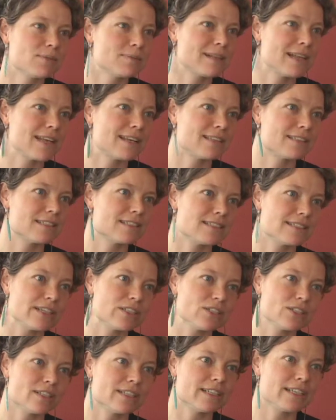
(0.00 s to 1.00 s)
plan is
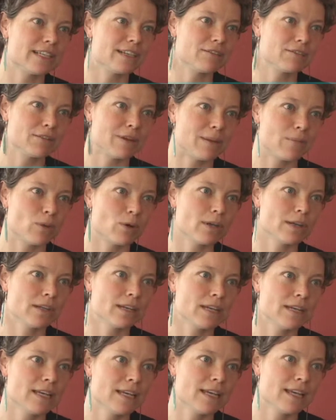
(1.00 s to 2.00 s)
essentially a framework,
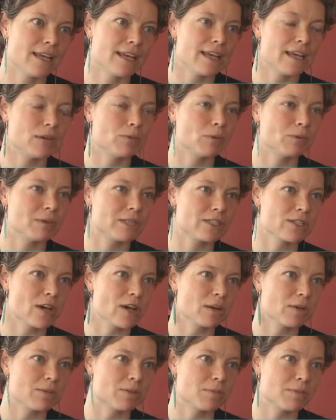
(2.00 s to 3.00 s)
and when we
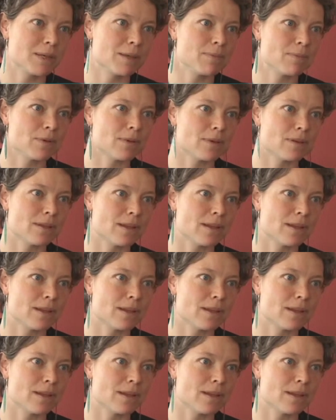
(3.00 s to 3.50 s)
talk with people